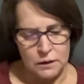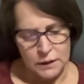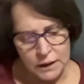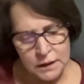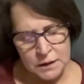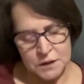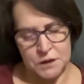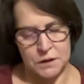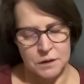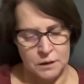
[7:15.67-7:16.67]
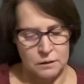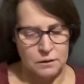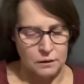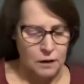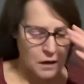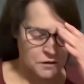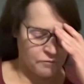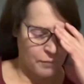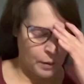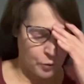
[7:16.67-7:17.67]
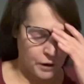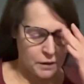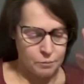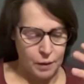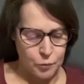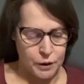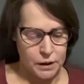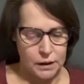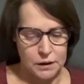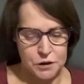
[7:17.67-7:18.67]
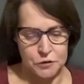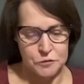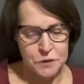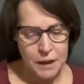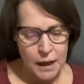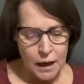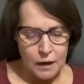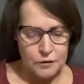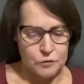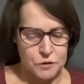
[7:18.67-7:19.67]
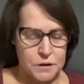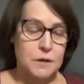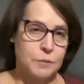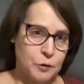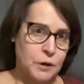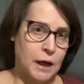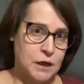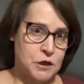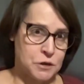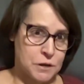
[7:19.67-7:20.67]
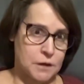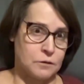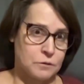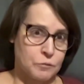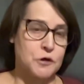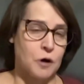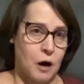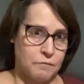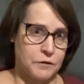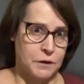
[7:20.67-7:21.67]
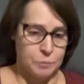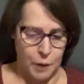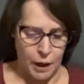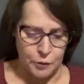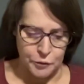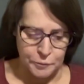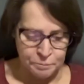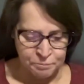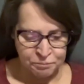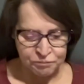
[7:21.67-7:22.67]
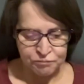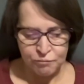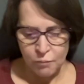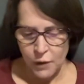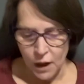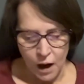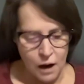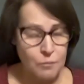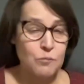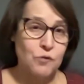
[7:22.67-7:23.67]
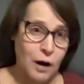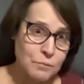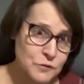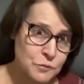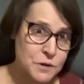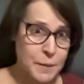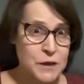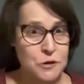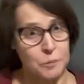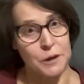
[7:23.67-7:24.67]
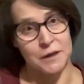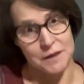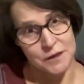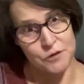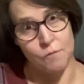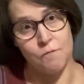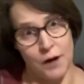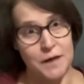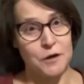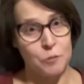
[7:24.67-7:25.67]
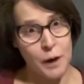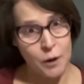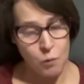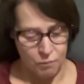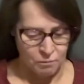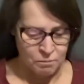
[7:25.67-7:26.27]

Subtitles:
In addition to the loss of memory and memory issues, there's communication skills, which are often impaired. Problems with spatial abilities, so finding your way home.